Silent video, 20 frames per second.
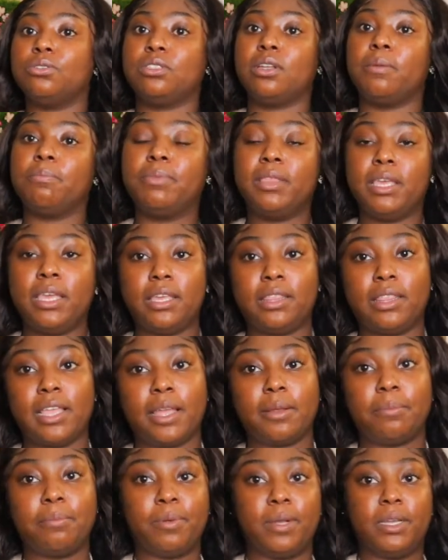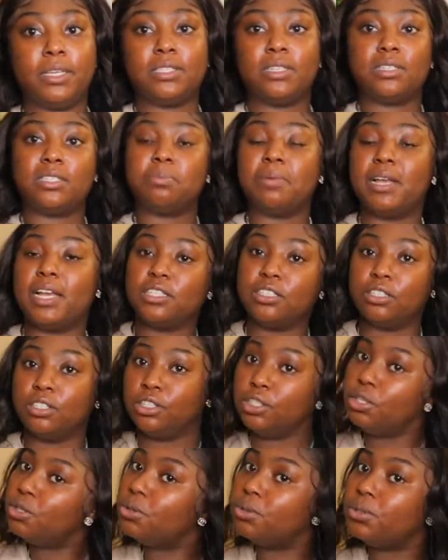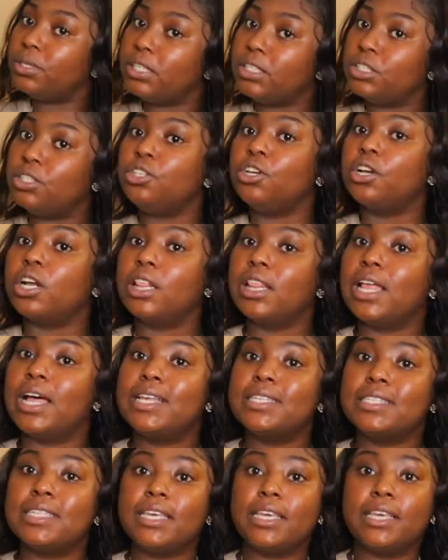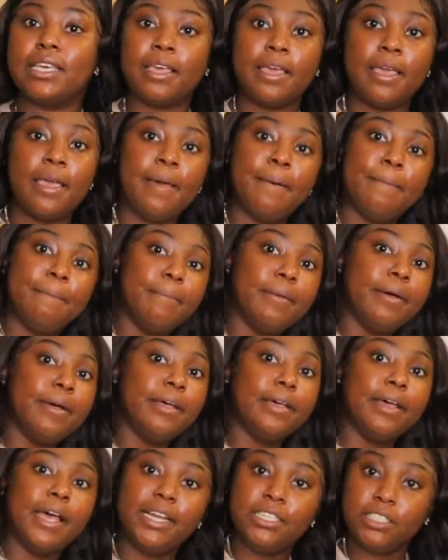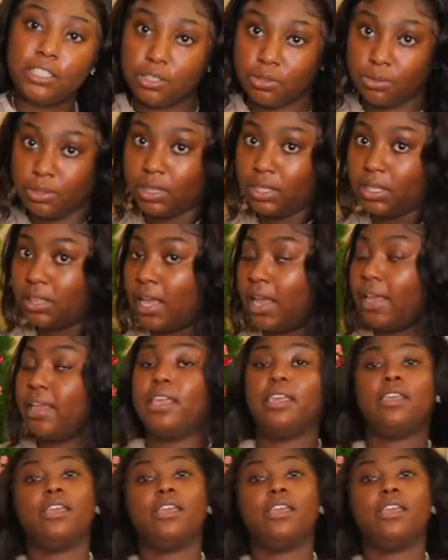something that brings a splash of nude into your closet. But I genuinely like it,